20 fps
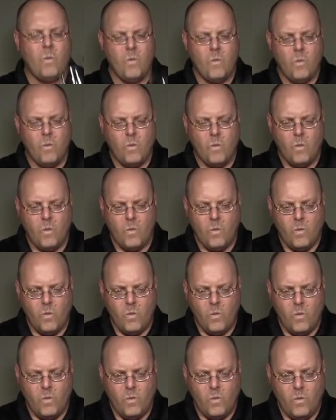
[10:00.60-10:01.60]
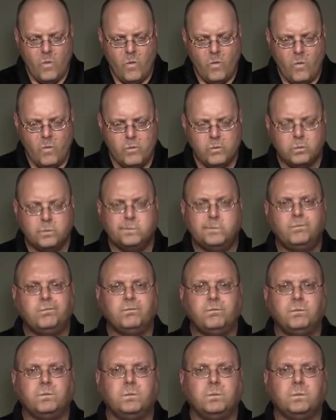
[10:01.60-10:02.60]

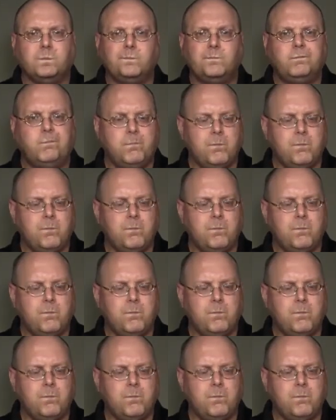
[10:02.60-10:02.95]
Nobody speaks.